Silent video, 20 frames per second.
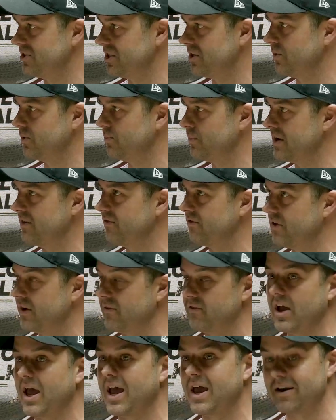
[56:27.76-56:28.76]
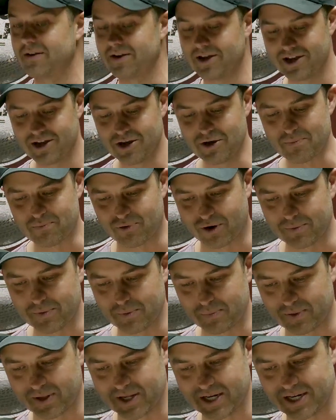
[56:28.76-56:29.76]
that will stick with me forever. And
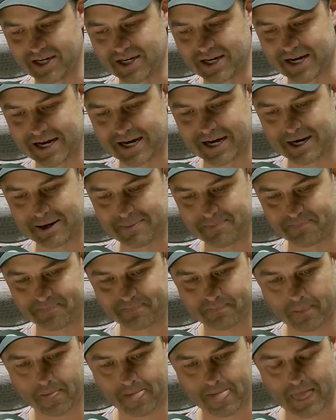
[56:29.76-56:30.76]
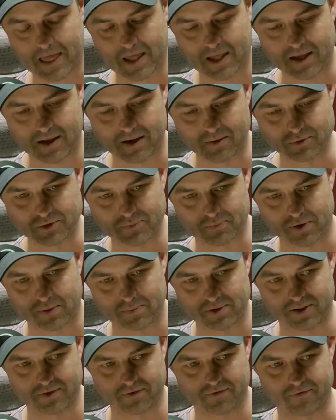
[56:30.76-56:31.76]
probably it was
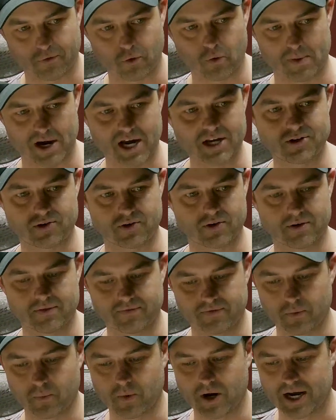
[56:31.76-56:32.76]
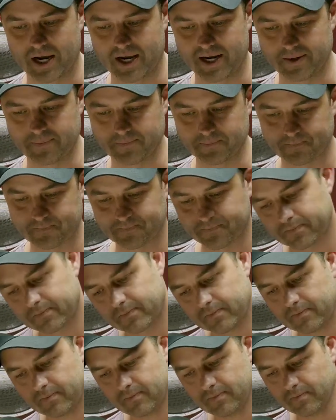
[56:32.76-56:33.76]
probably the formation of the way
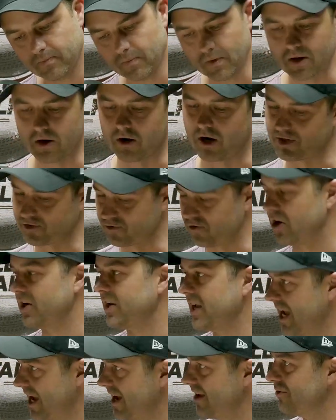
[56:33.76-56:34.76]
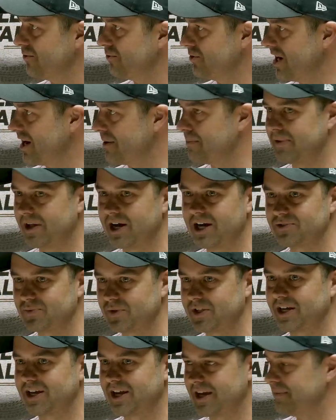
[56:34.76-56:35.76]
I tried to handle young
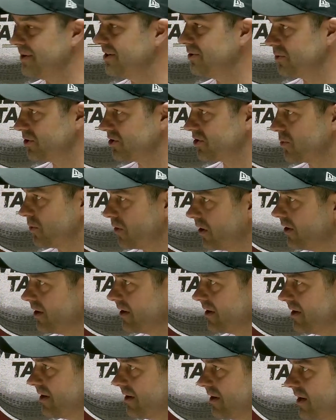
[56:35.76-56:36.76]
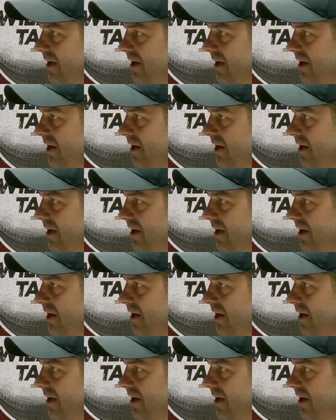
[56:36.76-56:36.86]
players when they came into a squad.